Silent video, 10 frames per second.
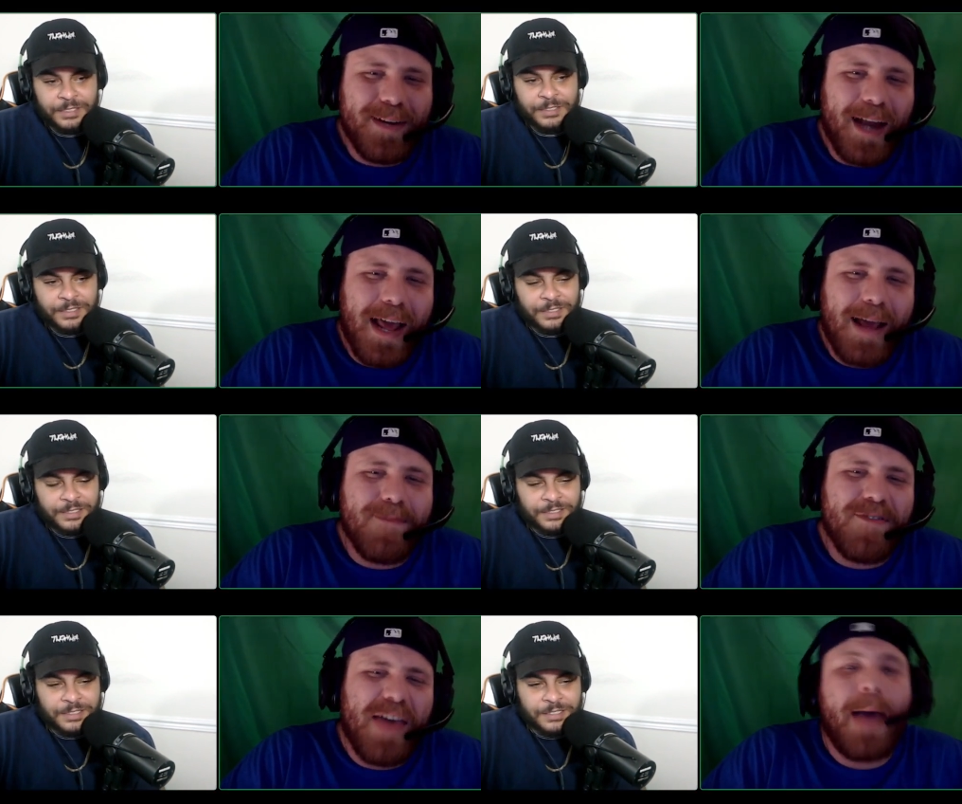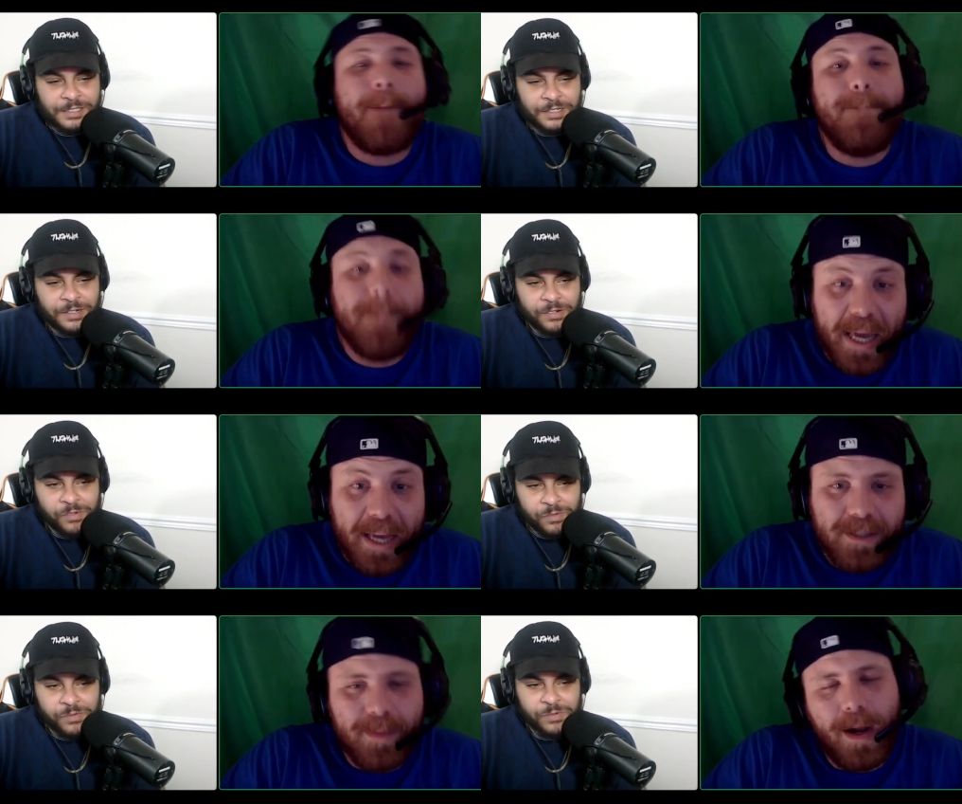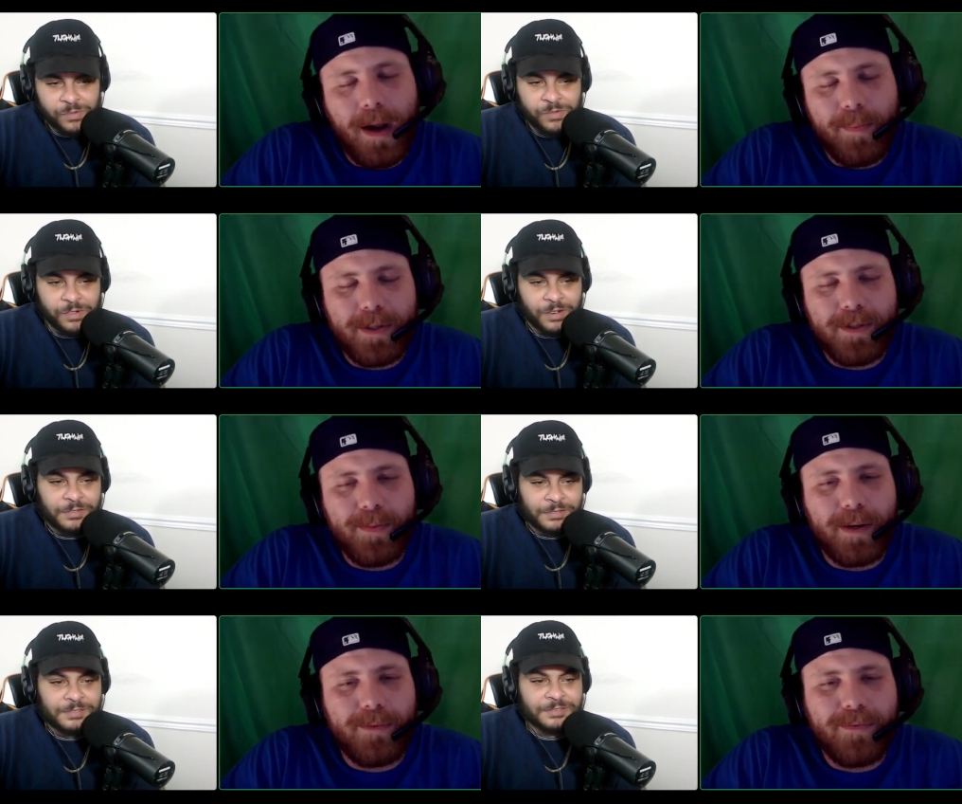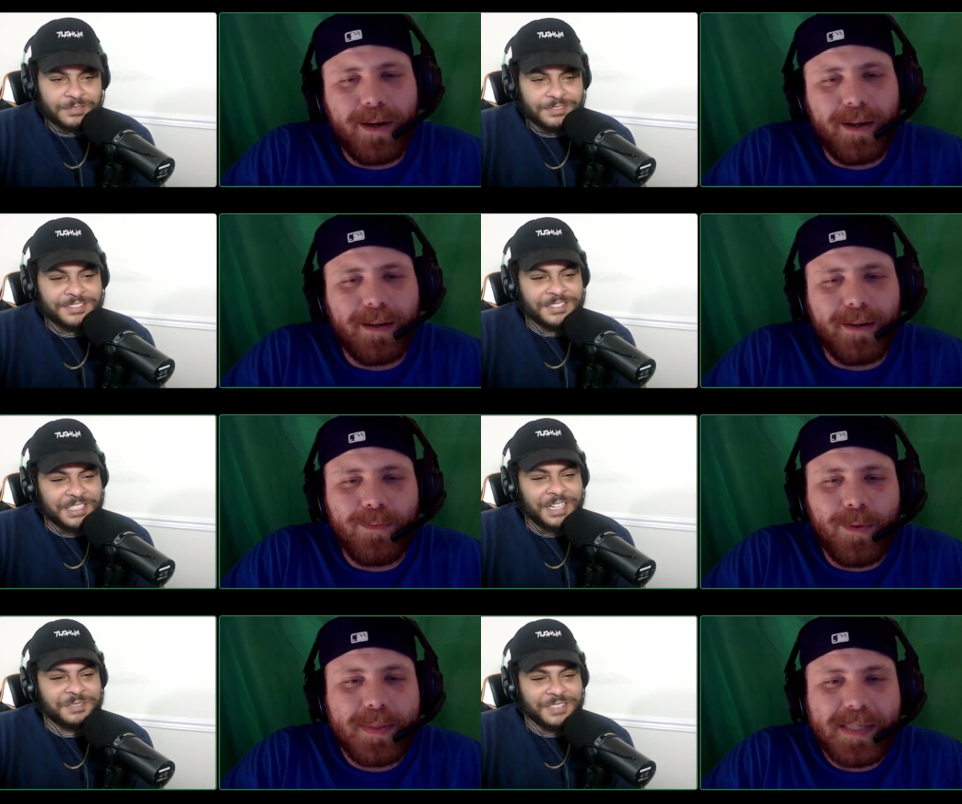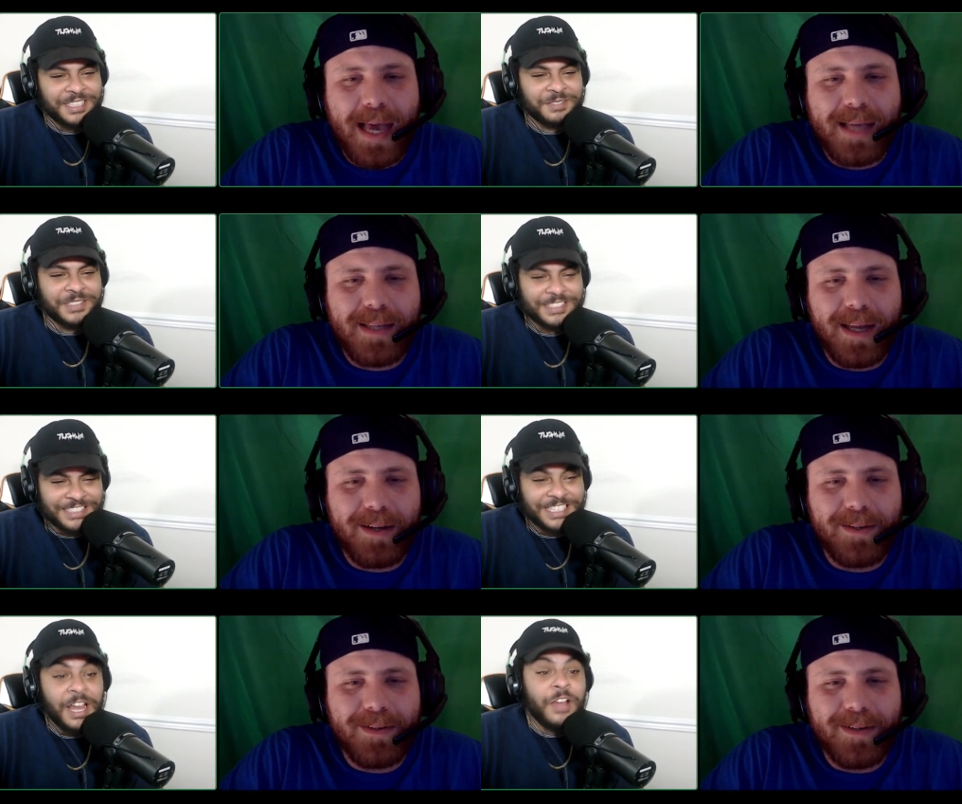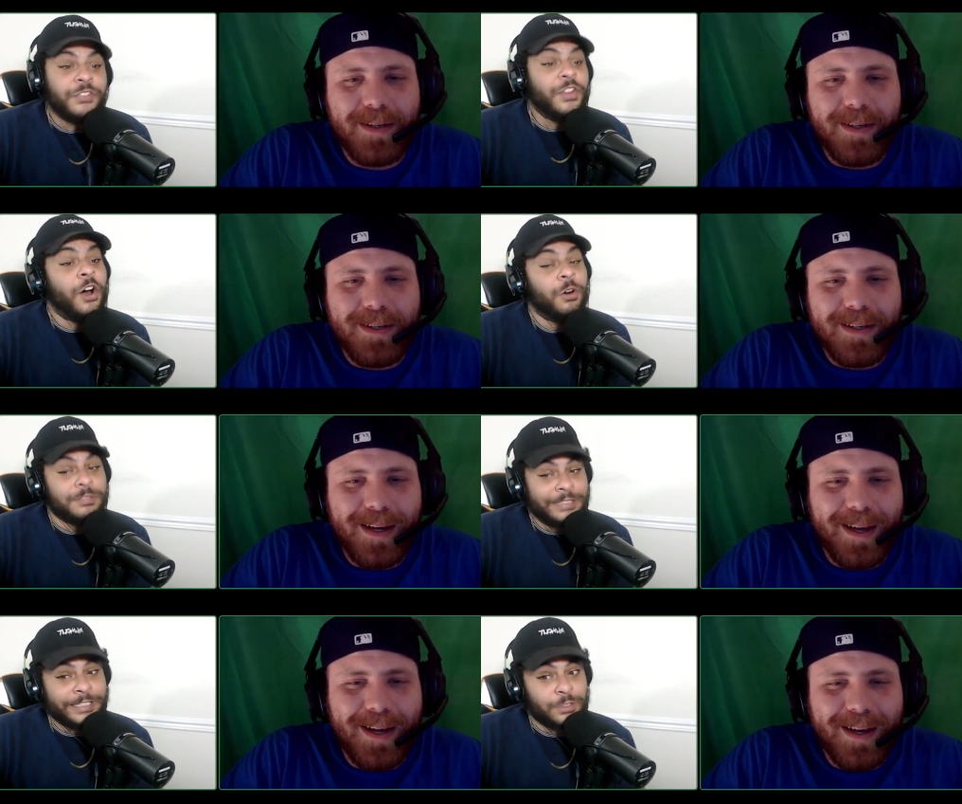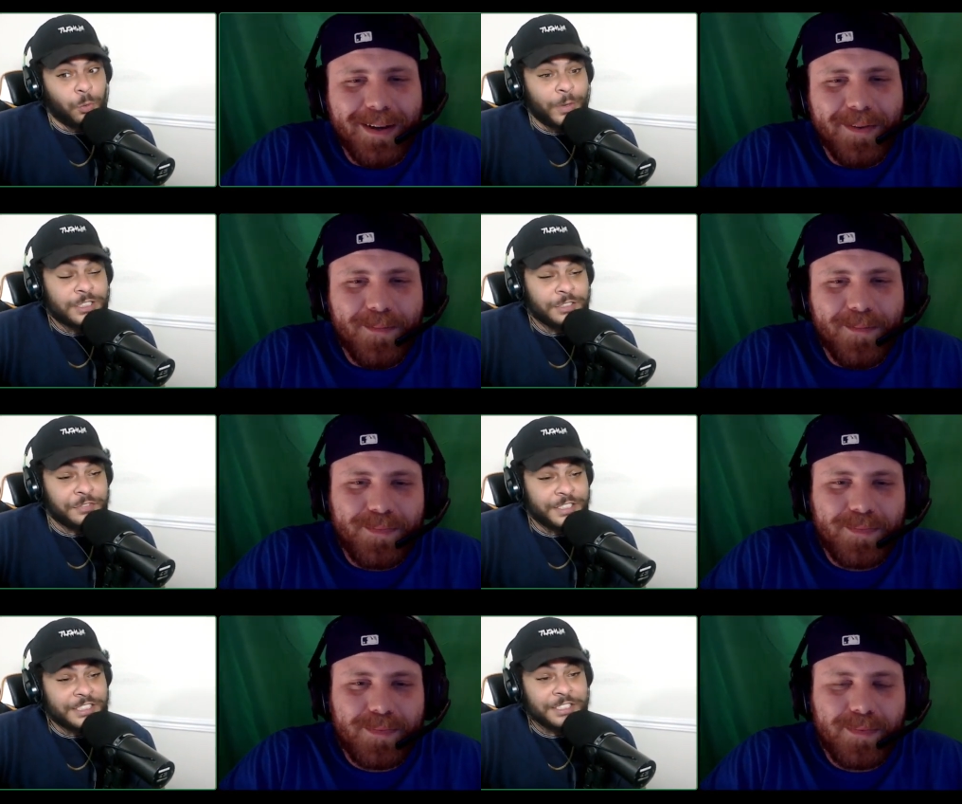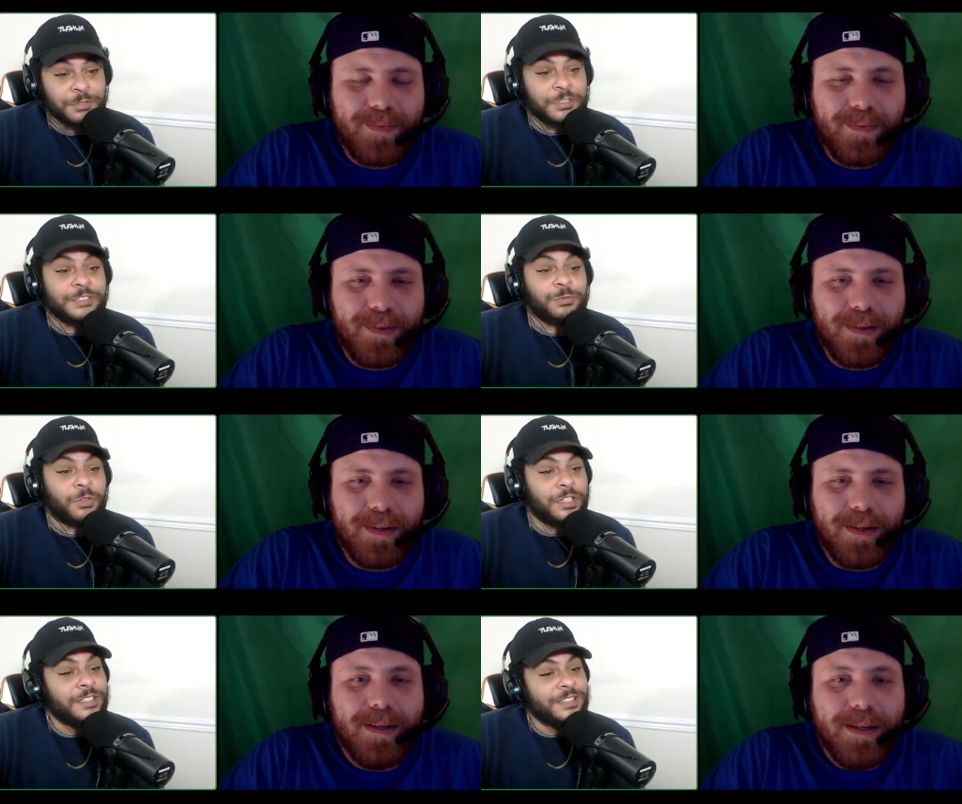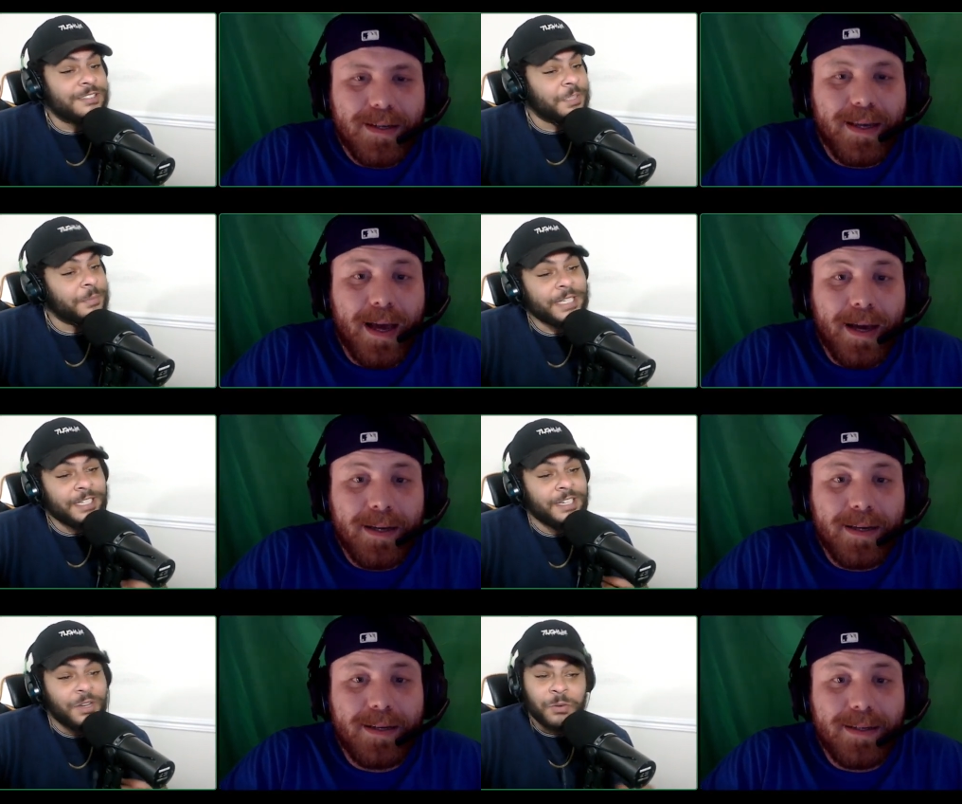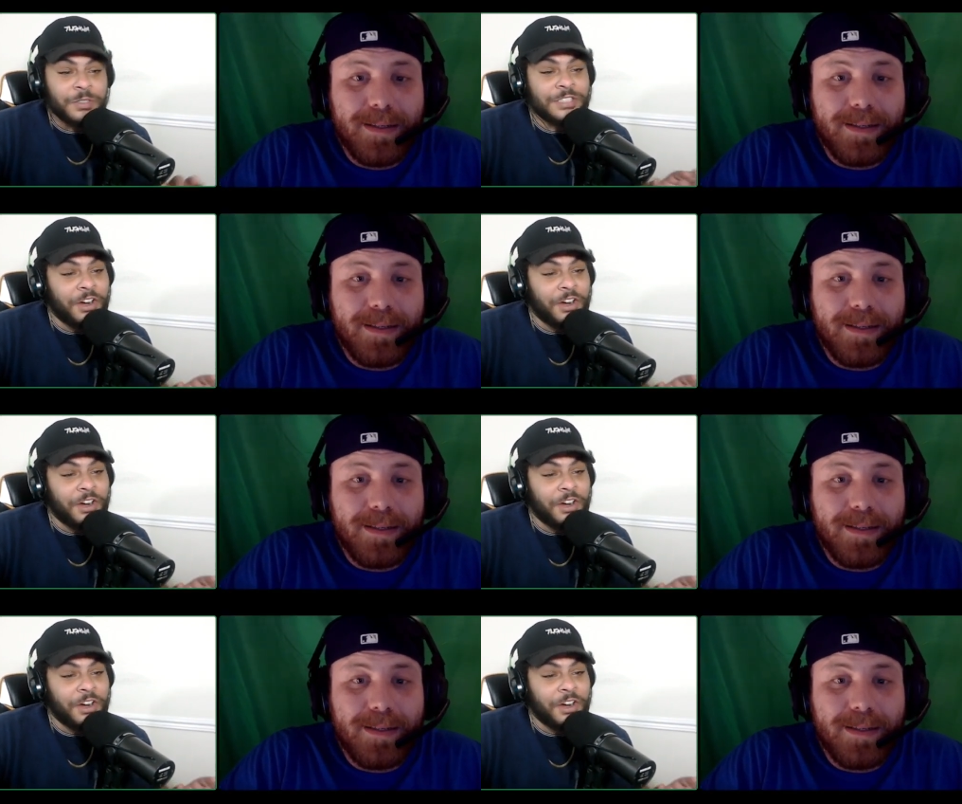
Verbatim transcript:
Speaker 1: But I am that bitch.
Speaker 2: I'm like, all right, bitch, you better fucking. You what was that? No, nigga, the way she finished it was one to yeah. me was the